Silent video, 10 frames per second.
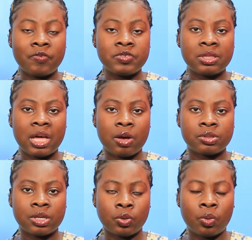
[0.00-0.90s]

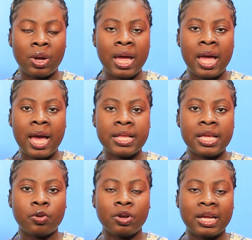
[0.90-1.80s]
50,000 no
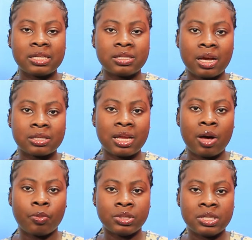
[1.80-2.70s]
enye no na ye tax
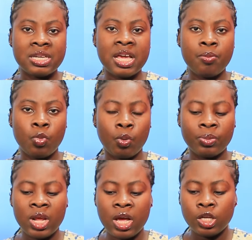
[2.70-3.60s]
a wo de
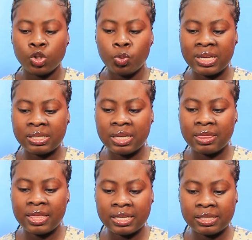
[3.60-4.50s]
nemum
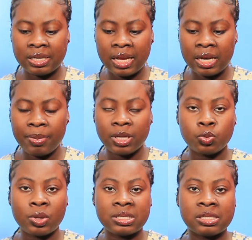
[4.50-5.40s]
2013 e de ba
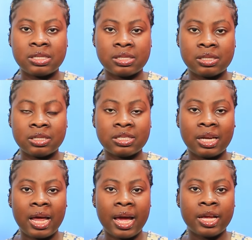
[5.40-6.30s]
2016
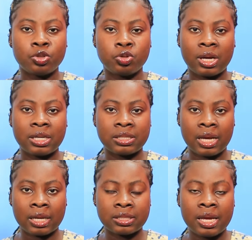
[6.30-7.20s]
cheda entua ne
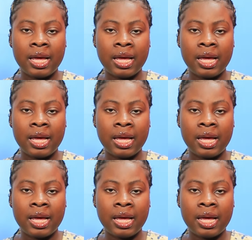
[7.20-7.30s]
tax